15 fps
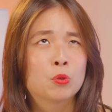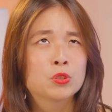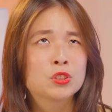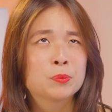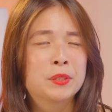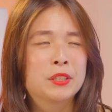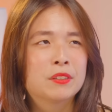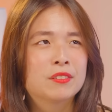
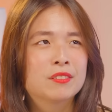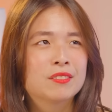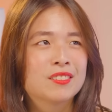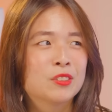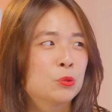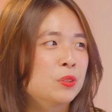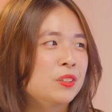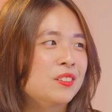roast meat
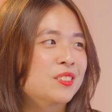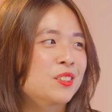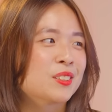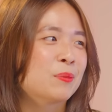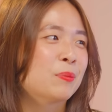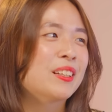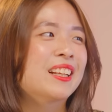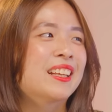noodles or
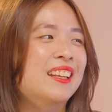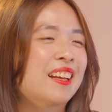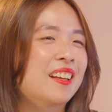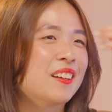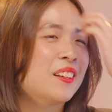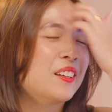something like that.